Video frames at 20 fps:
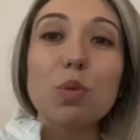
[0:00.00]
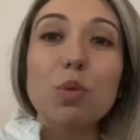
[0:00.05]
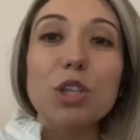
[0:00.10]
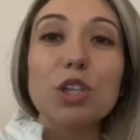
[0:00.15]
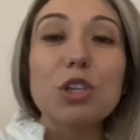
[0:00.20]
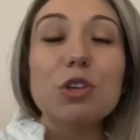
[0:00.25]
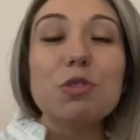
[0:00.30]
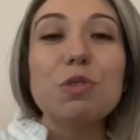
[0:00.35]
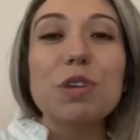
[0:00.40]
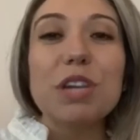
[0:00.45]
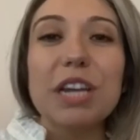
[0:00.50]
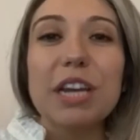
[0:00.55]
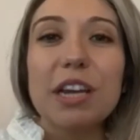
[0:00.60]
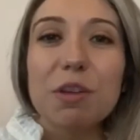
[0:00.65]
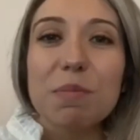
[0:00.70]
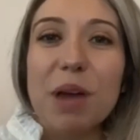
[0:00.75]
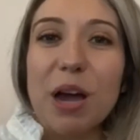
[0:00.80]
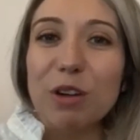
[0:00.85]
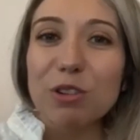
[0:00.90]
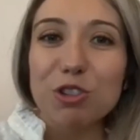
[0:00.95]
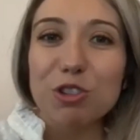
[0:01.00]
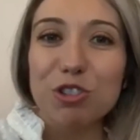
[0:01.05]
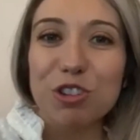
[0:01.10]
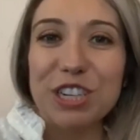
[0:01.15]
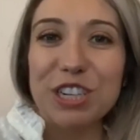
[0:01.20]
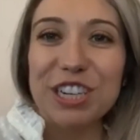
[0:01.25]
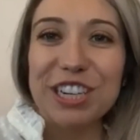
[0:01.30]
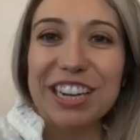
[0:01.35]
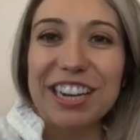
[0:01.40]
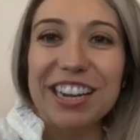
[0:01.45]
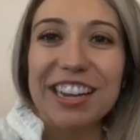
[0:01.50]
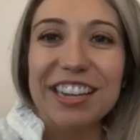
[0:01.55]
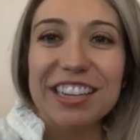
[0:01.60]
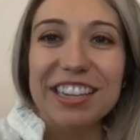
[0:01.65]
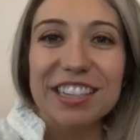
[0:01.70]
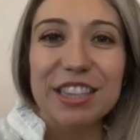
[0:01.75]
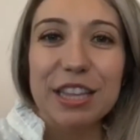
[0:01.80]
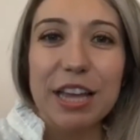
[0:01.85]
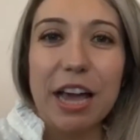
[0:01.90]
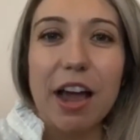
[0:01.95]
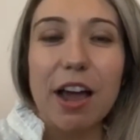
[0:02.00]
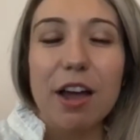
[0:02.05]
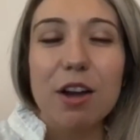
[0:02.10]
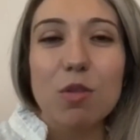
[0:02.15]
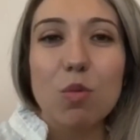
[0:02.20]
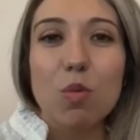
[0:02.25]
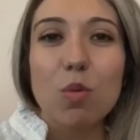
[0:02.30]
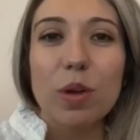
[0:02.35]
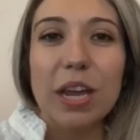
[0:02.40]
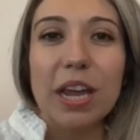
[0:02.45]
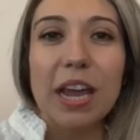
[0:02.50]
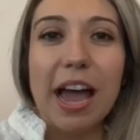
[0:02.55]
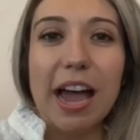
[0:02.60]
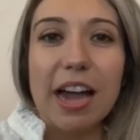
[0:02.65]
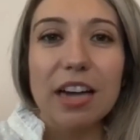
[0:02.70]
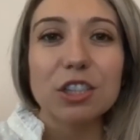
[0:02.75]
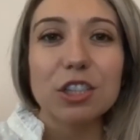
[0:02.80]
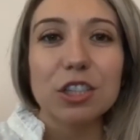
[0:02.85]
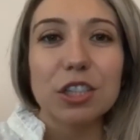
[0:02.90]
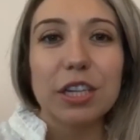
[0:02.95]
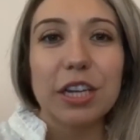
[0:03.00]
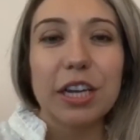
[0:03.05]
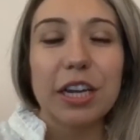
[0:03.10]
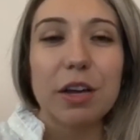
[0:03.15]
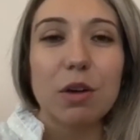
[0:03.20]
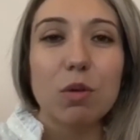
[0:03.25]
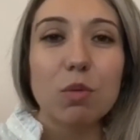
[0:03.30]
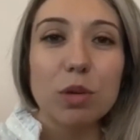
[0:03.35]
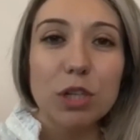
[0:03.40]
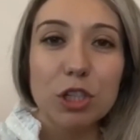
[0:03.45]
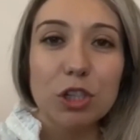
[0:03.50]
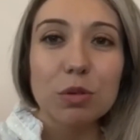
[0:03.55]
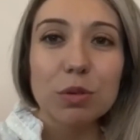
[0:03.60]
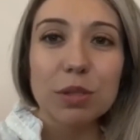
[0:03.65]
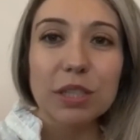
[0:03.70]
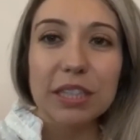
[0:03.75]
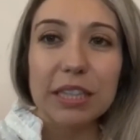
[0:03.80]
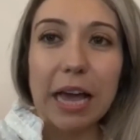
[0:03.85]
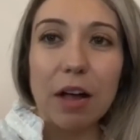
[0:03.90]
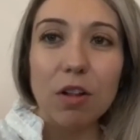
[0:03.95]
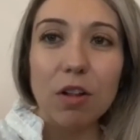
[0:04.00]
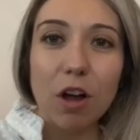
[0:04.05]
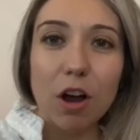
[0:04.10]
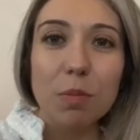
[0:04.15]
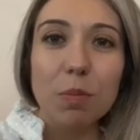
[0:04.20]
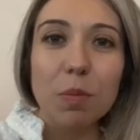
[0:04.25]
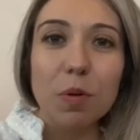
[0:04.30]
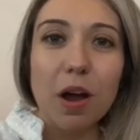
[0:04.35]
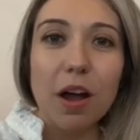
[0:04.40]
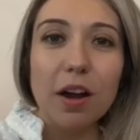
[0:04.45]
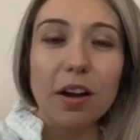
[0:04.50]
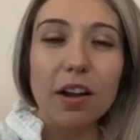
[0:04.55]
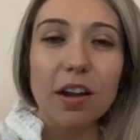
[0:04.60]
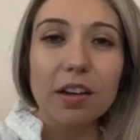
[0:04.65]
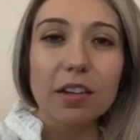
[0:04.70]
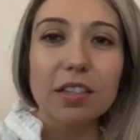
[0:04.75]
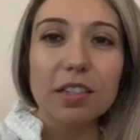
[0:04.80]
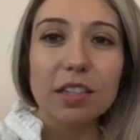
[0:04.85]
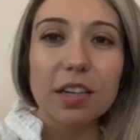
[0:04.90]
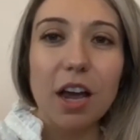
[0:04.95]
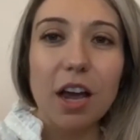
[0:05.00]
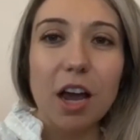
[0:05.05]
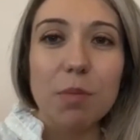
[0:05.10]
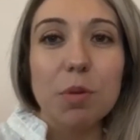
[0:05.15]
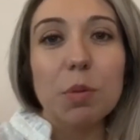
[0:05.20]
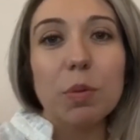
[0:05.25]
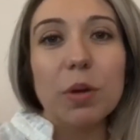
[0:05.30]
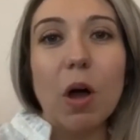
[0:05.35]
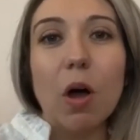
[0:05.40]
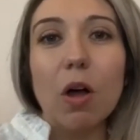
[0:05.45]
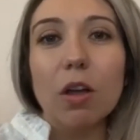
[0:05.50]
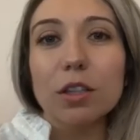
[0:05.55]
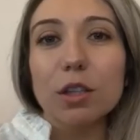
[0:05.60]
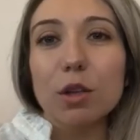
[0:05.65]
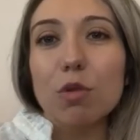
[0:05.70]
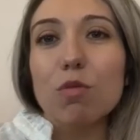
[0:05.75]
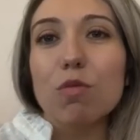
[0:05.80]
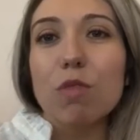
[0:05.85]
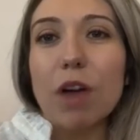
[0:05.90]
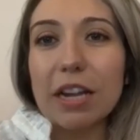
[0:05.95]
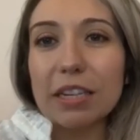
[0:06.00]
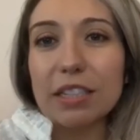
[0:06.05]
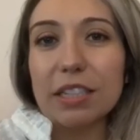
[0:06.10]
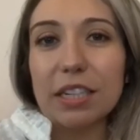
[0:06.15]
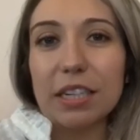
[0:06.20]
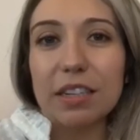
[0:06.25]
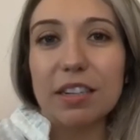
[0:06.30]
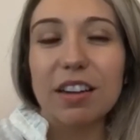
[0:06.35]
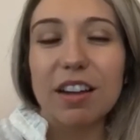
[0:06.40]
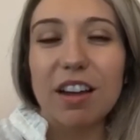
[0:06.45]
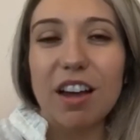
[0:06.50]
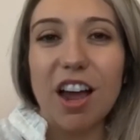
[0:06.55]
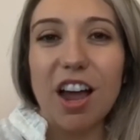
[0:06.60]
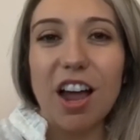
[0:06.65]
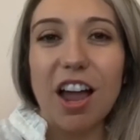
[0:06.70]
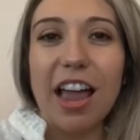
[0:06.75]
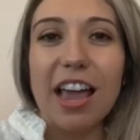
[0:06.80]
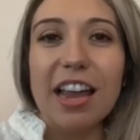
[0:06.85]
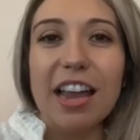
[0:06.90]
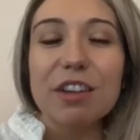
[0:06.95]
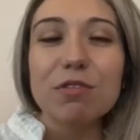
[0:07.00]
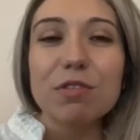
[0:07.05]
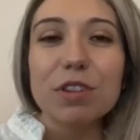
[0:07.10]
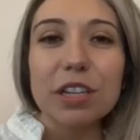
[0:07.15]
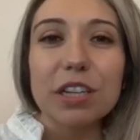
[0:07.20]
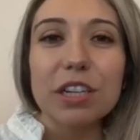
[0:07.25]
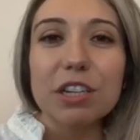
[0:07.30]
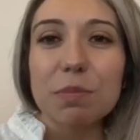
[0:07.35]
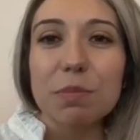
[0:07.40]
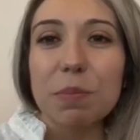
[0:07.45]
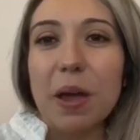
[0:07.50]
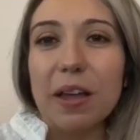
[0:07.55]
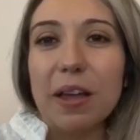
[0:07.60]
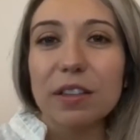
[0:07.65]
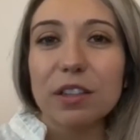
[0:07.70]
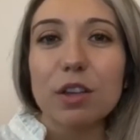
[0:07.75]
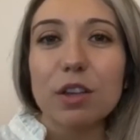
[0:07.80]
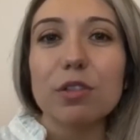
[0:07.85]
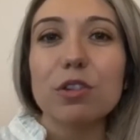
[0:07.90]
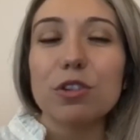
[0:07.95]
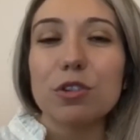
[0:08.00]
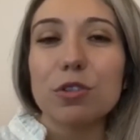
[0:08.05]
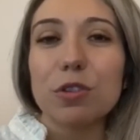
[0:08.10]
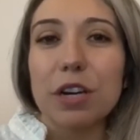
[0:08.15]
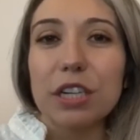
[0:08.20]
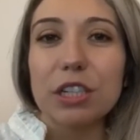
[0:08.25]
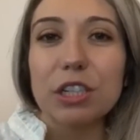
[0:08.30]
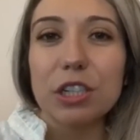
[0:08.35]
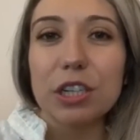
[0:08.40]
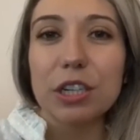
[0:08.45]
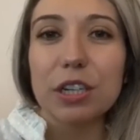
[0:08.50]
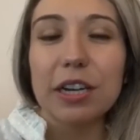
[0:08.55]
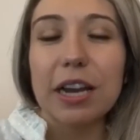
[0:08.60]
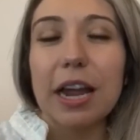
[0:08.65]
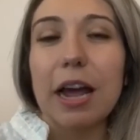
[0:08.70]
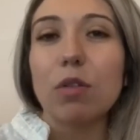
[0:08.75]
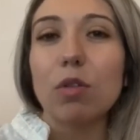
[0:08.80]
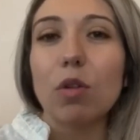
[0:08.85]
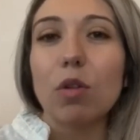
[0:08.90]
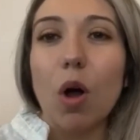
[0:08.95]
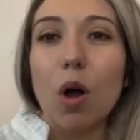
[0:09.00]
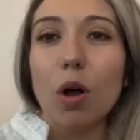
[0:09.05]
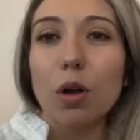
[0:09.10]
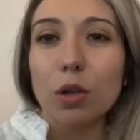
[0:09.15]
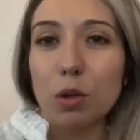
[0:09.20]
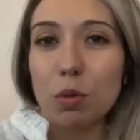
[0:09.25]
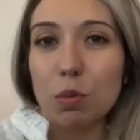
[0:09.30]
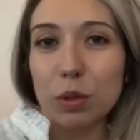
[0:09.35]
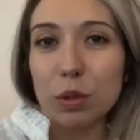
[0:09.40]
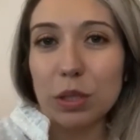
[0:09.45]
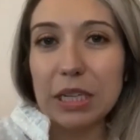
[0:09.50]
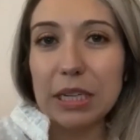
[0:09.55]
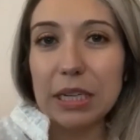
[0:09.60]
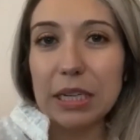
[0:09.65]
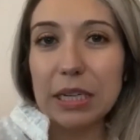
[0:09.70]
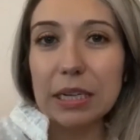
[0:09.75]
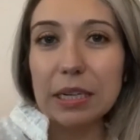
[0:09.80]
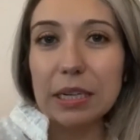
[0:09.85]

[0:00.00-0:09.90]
unique about Trinity is that we do sell our product, but we also rent it. And it really depends on the duration and how long you will need it.